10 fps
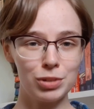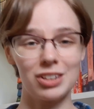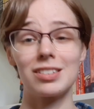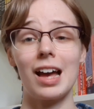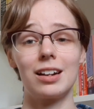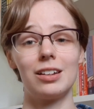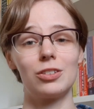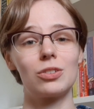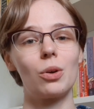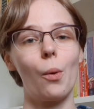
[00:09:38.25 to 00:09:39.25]
because that
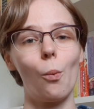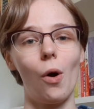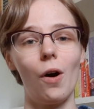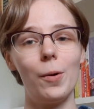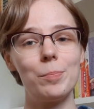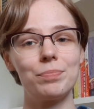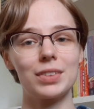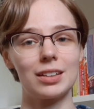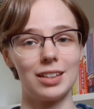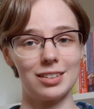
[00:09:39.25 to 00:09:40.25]
is what
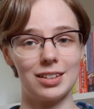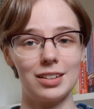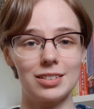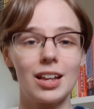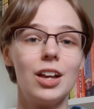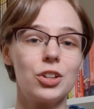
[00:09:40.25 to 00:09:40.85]
this is.